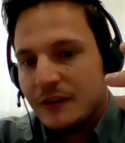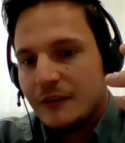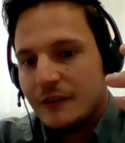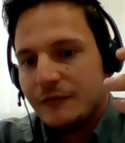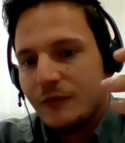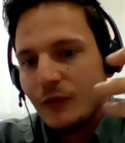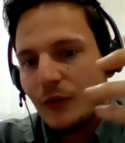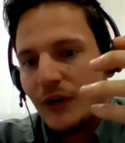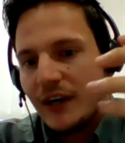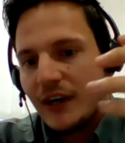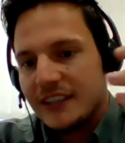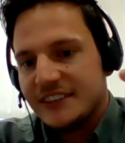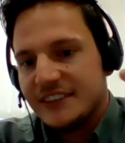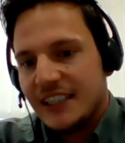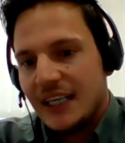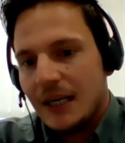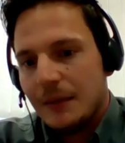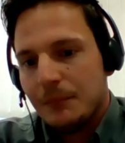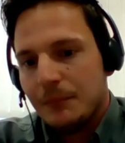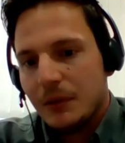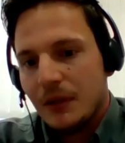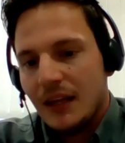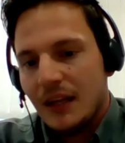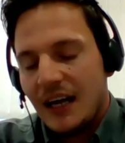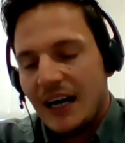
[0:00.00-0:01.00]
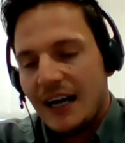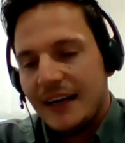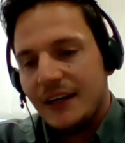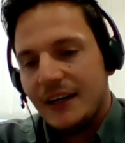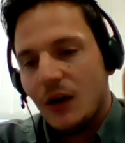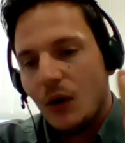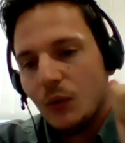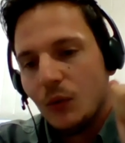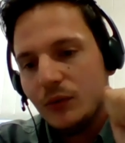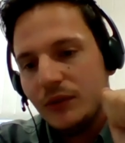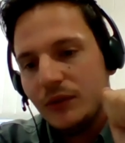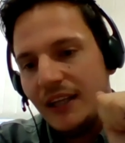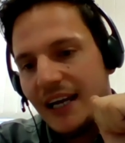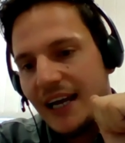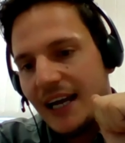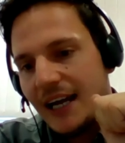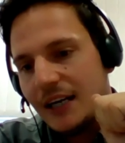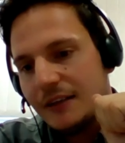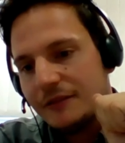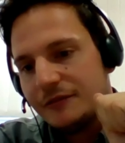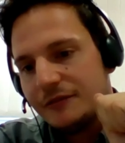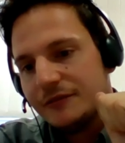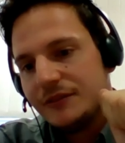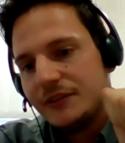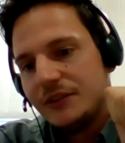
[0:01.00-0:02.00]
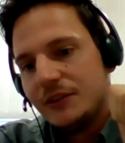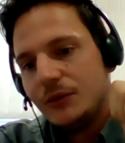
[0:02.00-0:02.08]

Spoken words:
for example, I only have